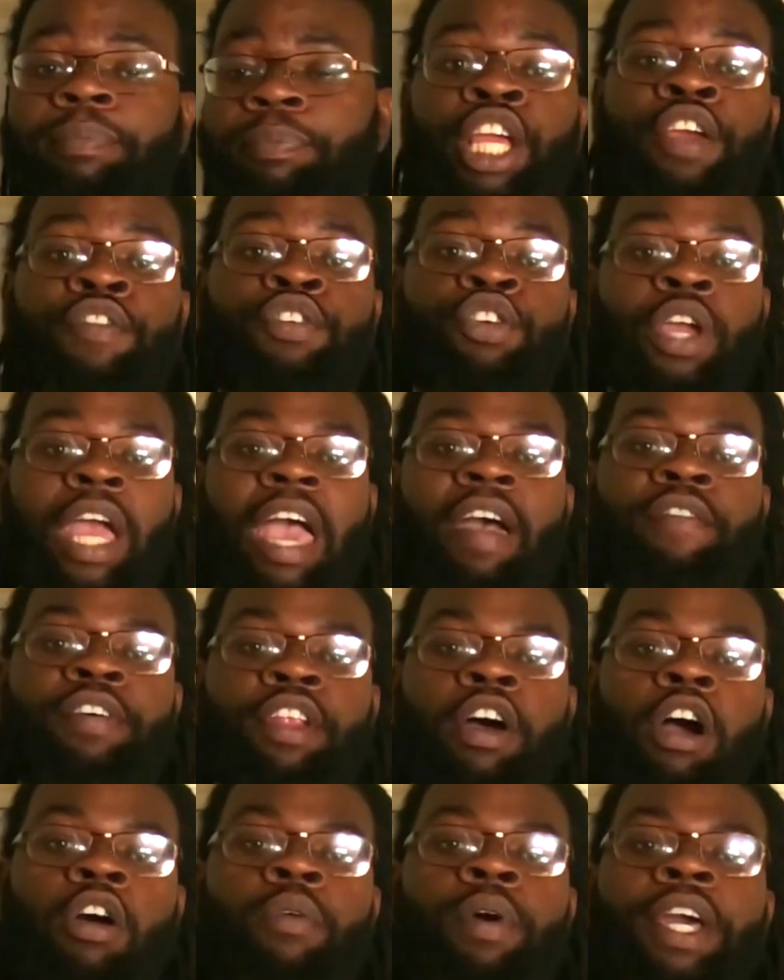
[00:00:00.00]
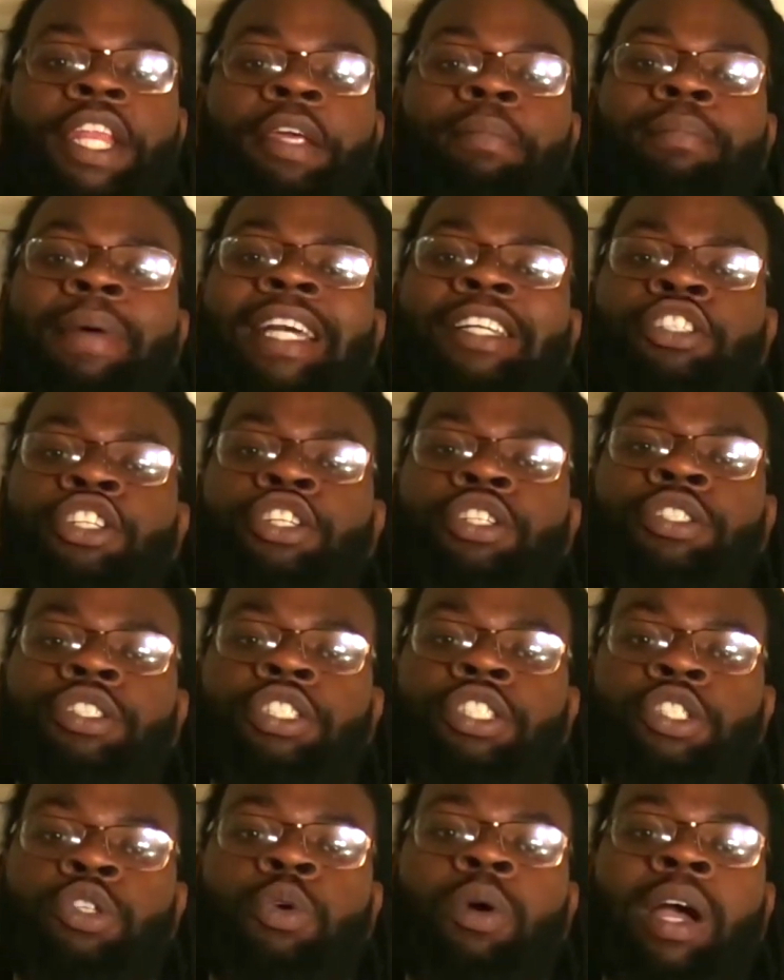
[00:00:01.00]
If you haven't already, make sure you
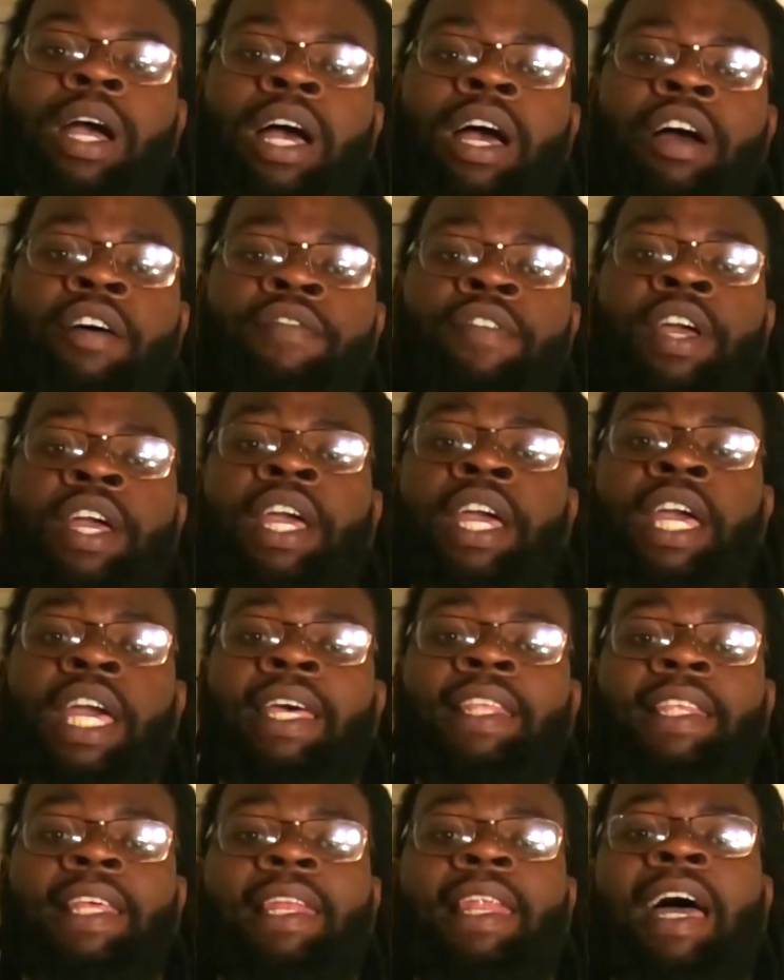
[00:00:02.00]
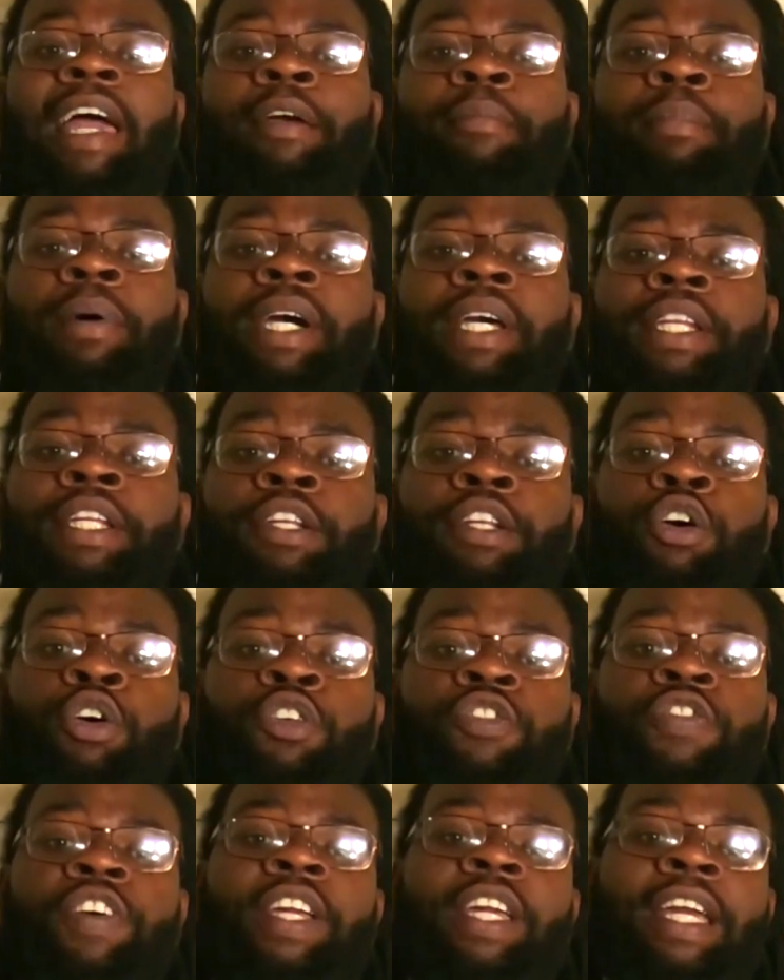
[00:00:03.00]
subscribe, hit the like button and
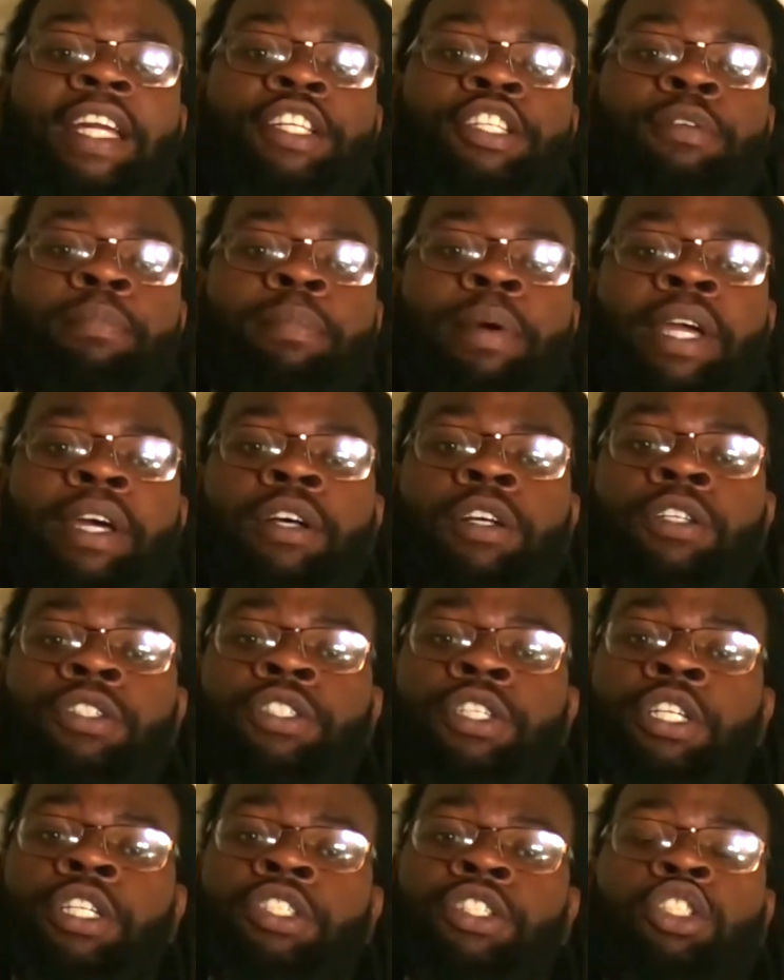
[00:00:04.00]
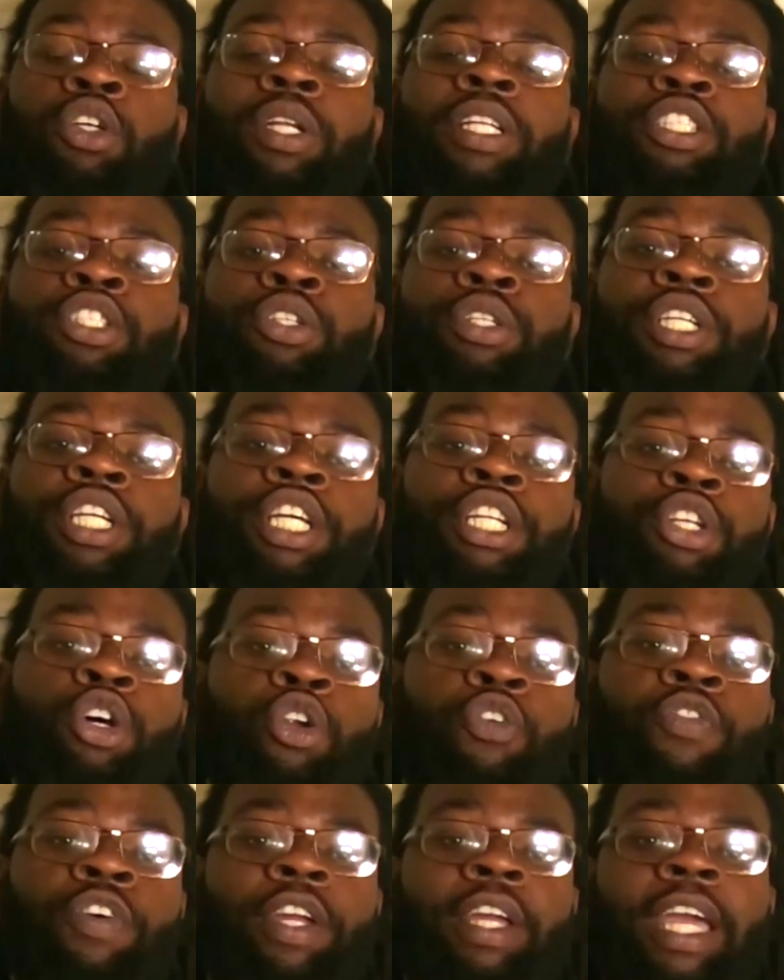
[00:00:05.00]
notification bells so that you can get
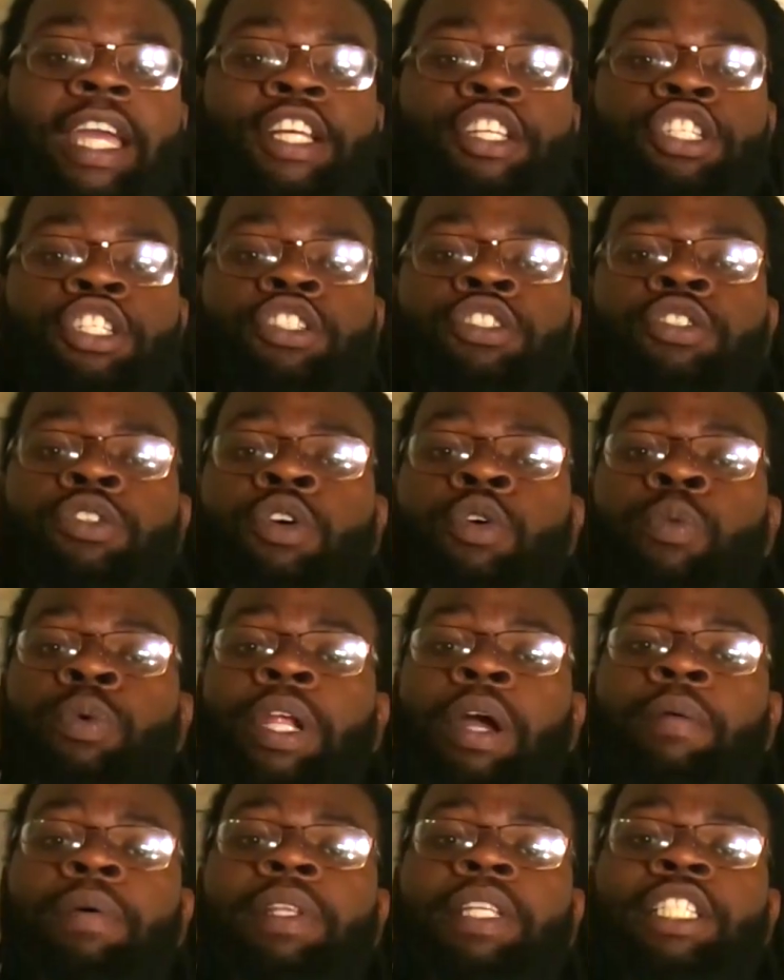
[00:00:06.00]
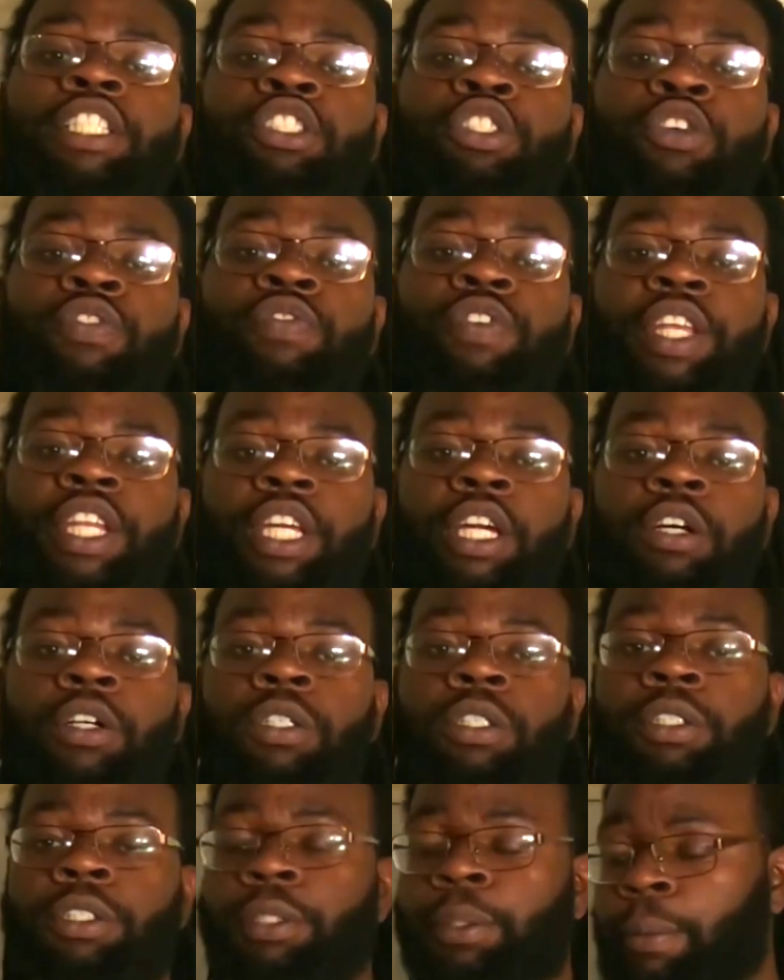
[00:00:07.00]
notifications when I release new
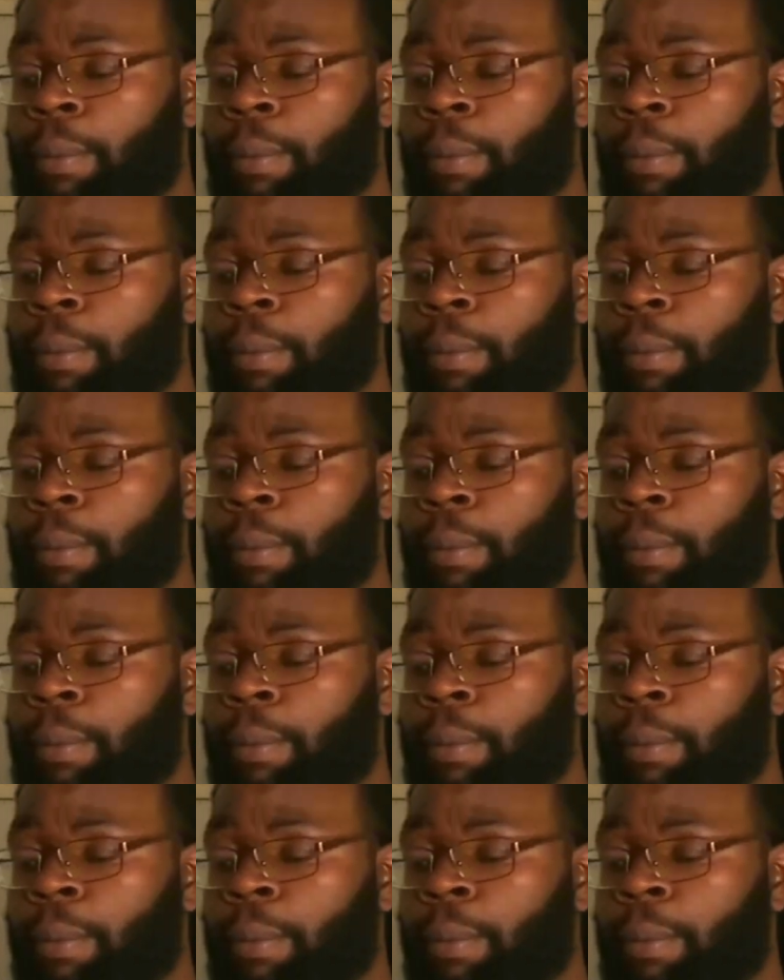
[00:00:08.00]
videos.